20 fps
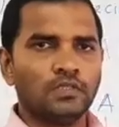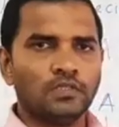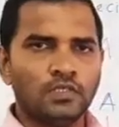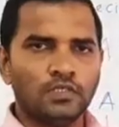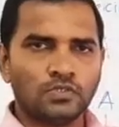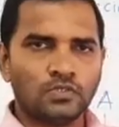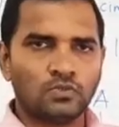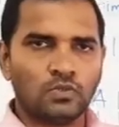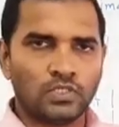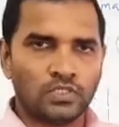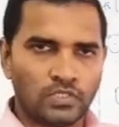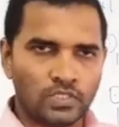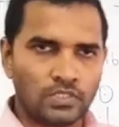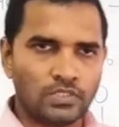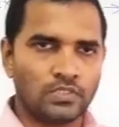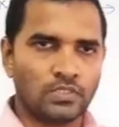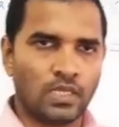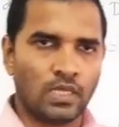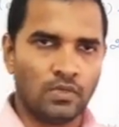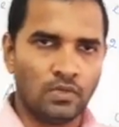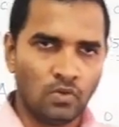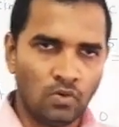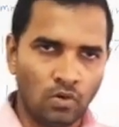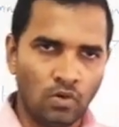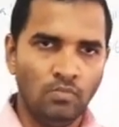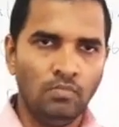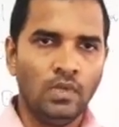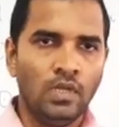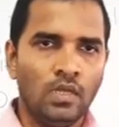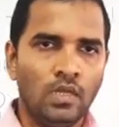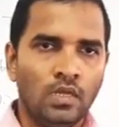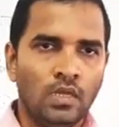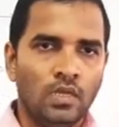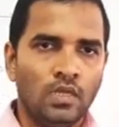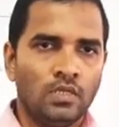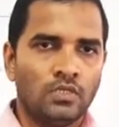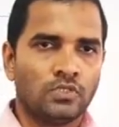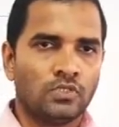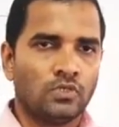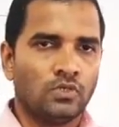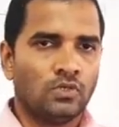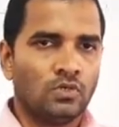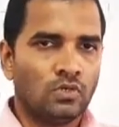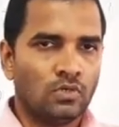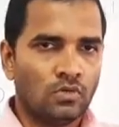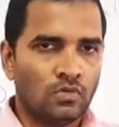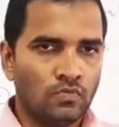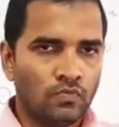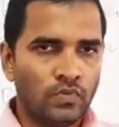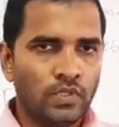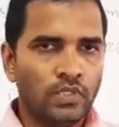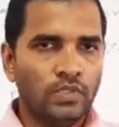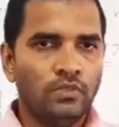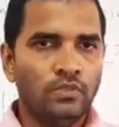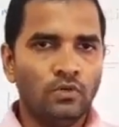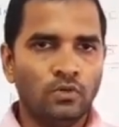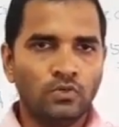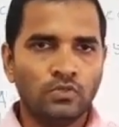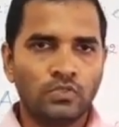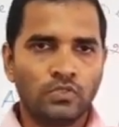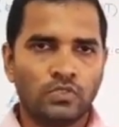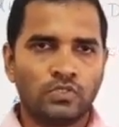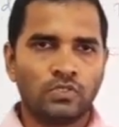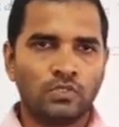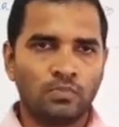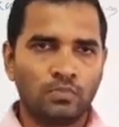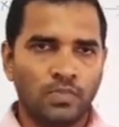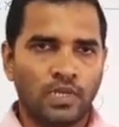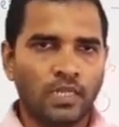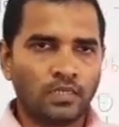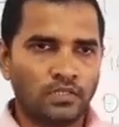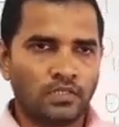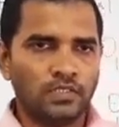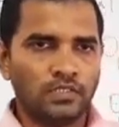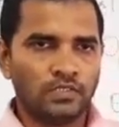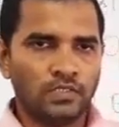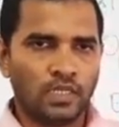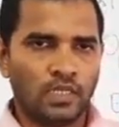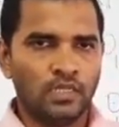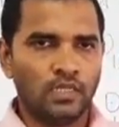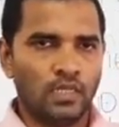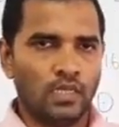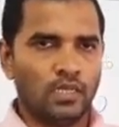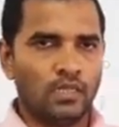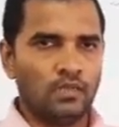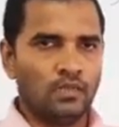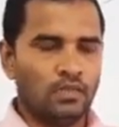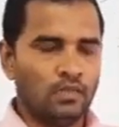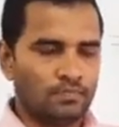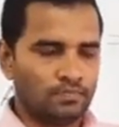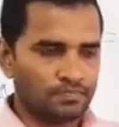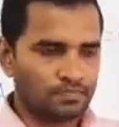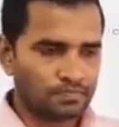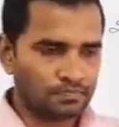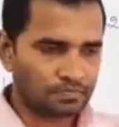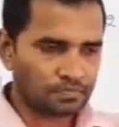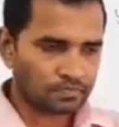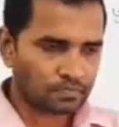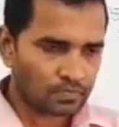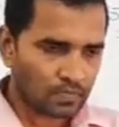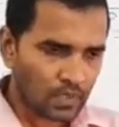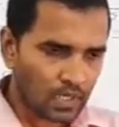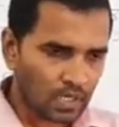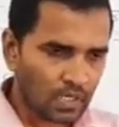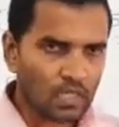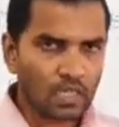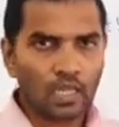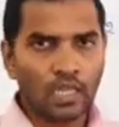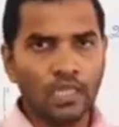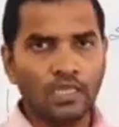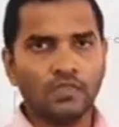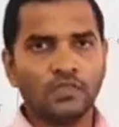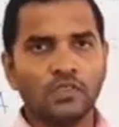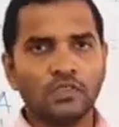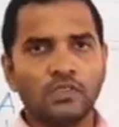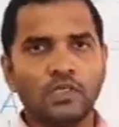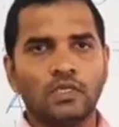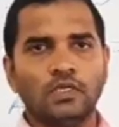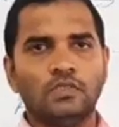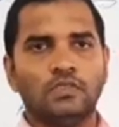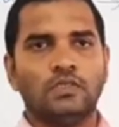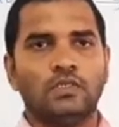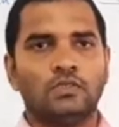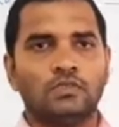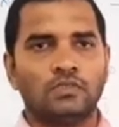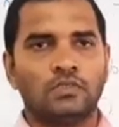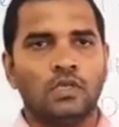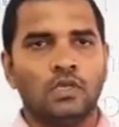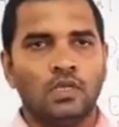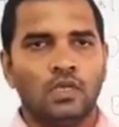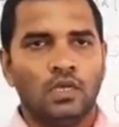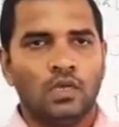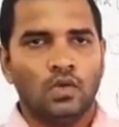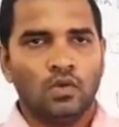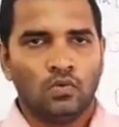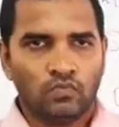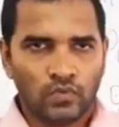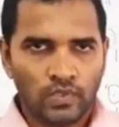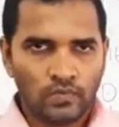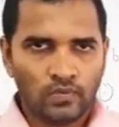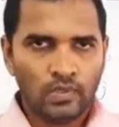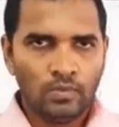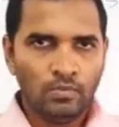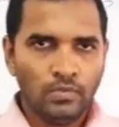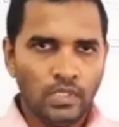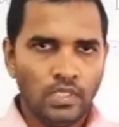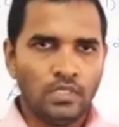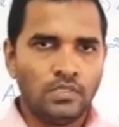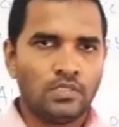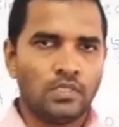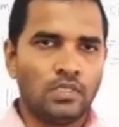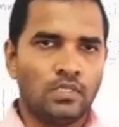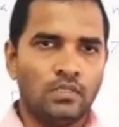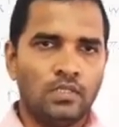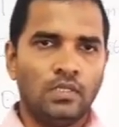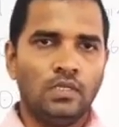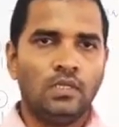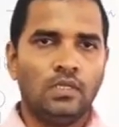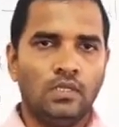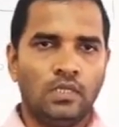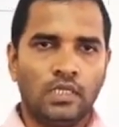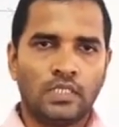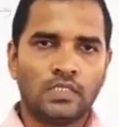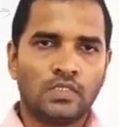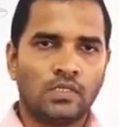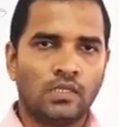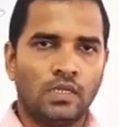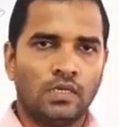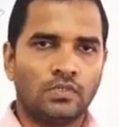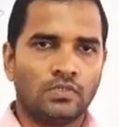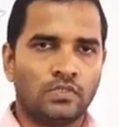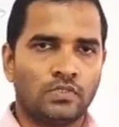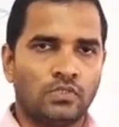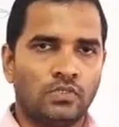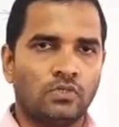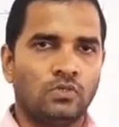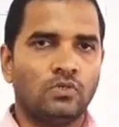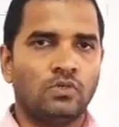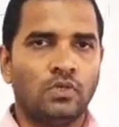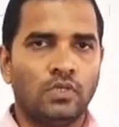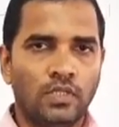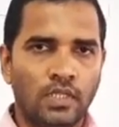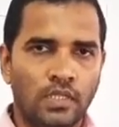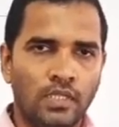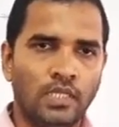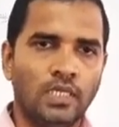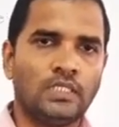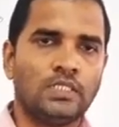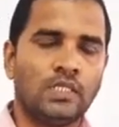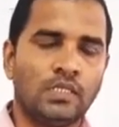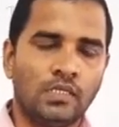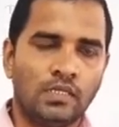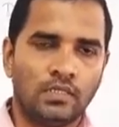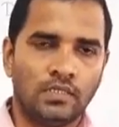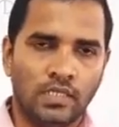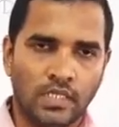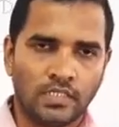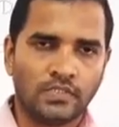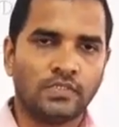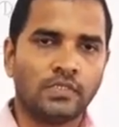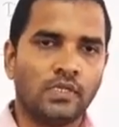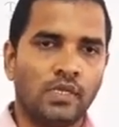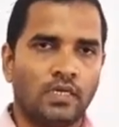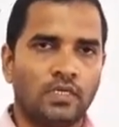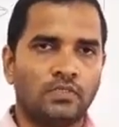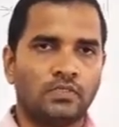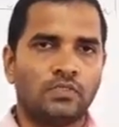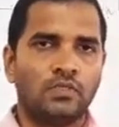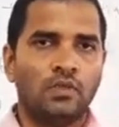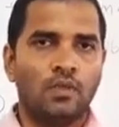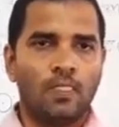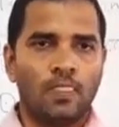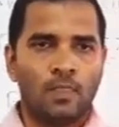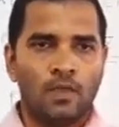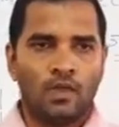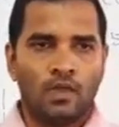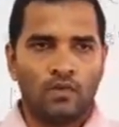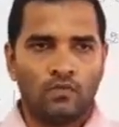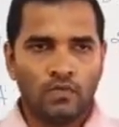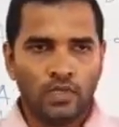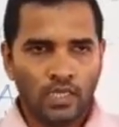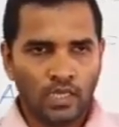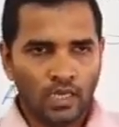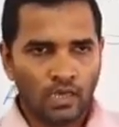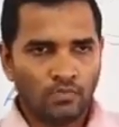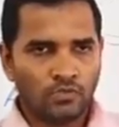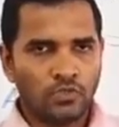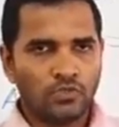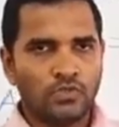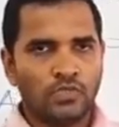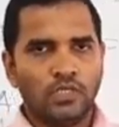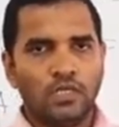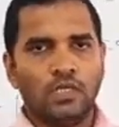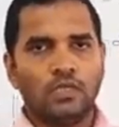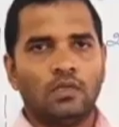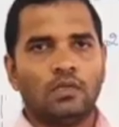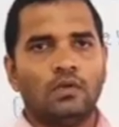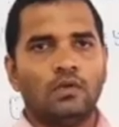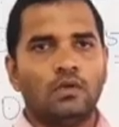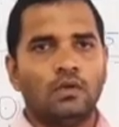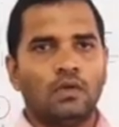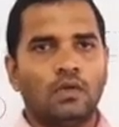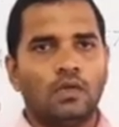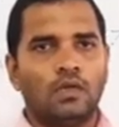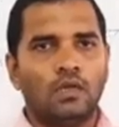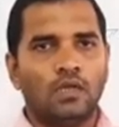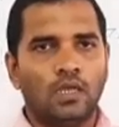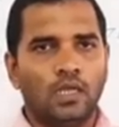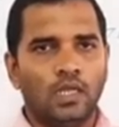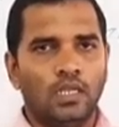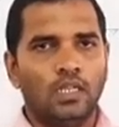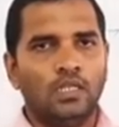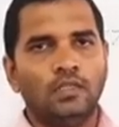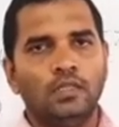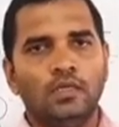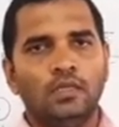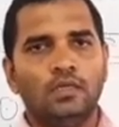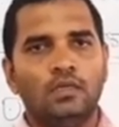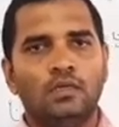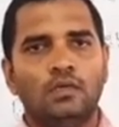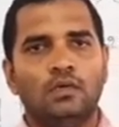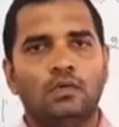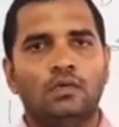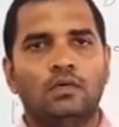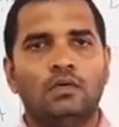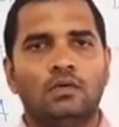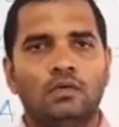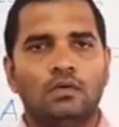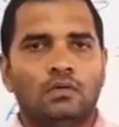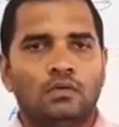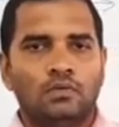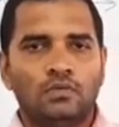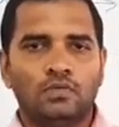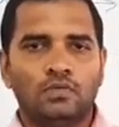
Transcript: these questions at home. So with those practice and exercises, we will meet in the next class. So in the next class, we have to take another